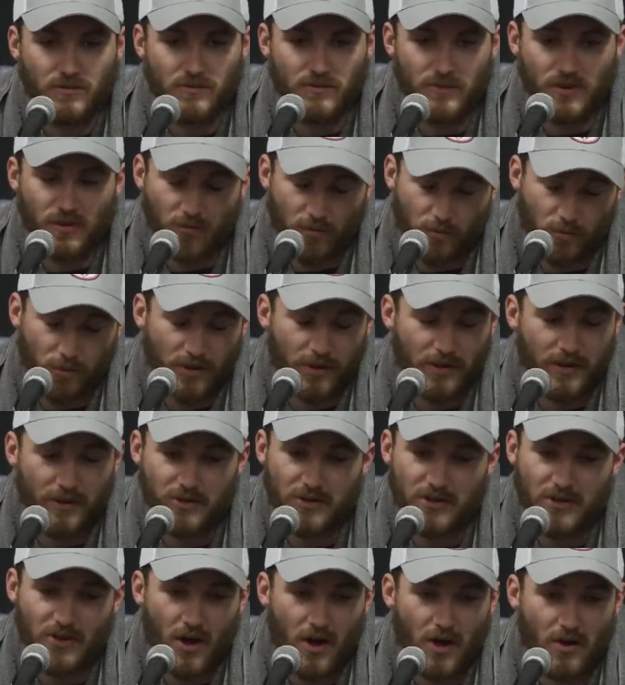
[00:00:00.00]
is really
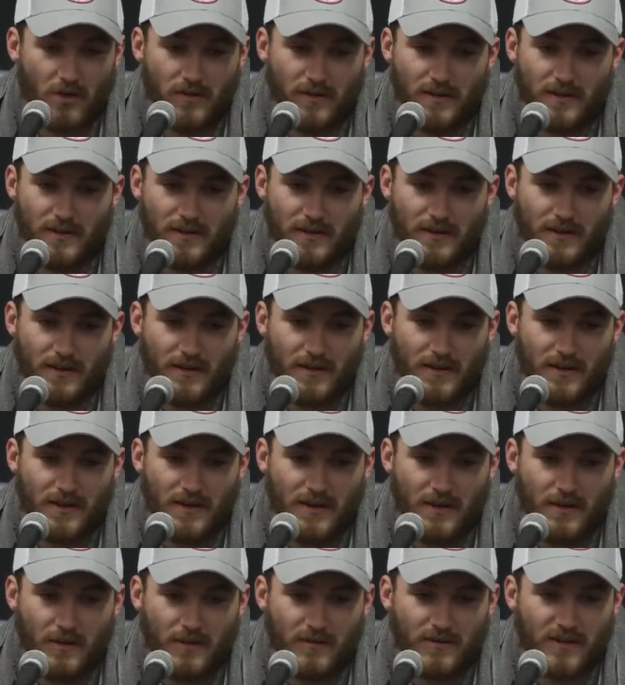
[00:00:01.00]
solid, and
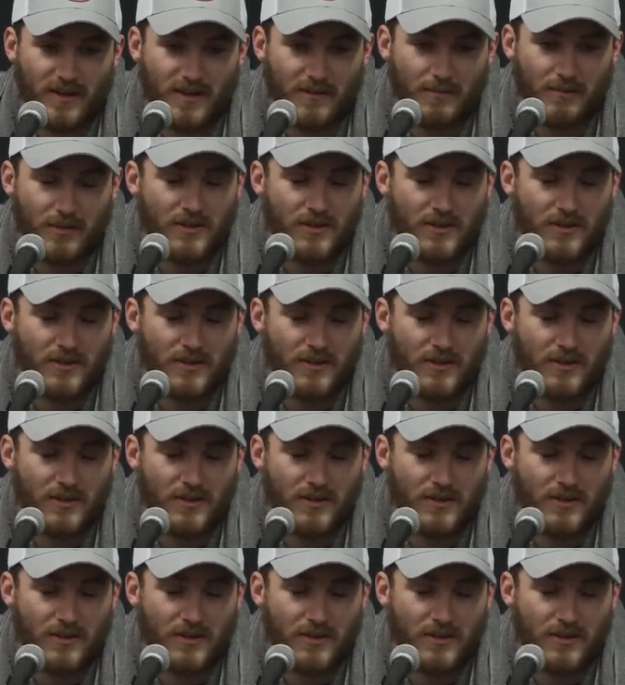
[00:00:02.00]
we've got a